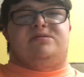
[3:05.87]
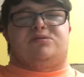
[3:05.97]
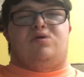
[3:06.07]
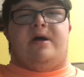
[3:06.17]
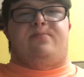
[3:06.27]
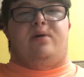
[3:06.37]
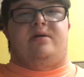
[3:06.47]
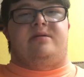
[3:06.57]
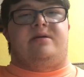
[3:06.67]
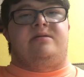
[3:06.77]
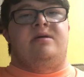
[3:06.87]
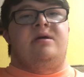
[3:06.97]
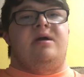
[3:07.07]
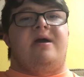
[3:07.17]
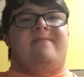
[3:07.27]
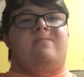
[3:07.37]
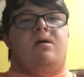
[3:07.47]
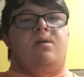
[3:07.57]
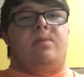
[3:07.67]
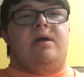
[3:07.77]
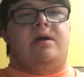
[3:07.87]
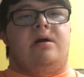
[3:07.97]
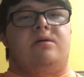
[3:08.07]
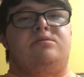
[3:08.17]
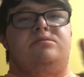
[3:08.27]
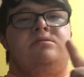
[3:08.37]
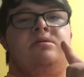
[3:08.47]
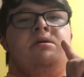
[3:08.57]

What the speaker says: subscribe button. And follow me on